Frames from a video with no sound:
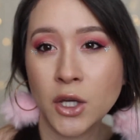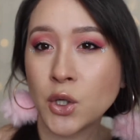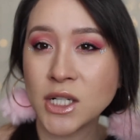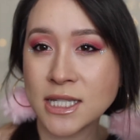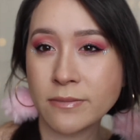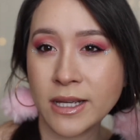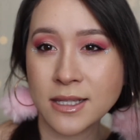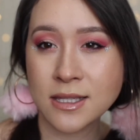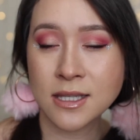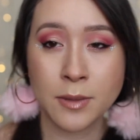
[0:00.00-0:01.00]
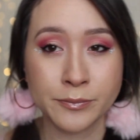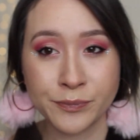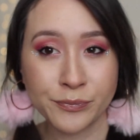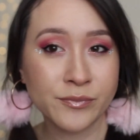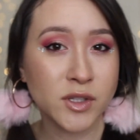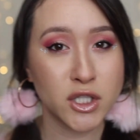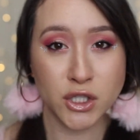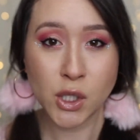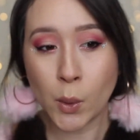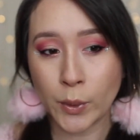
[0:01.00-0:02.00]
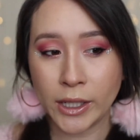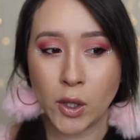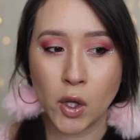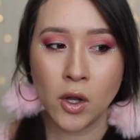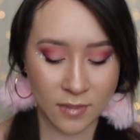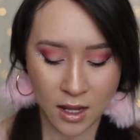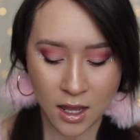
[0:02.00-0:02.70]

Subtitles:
Christmas tutorial.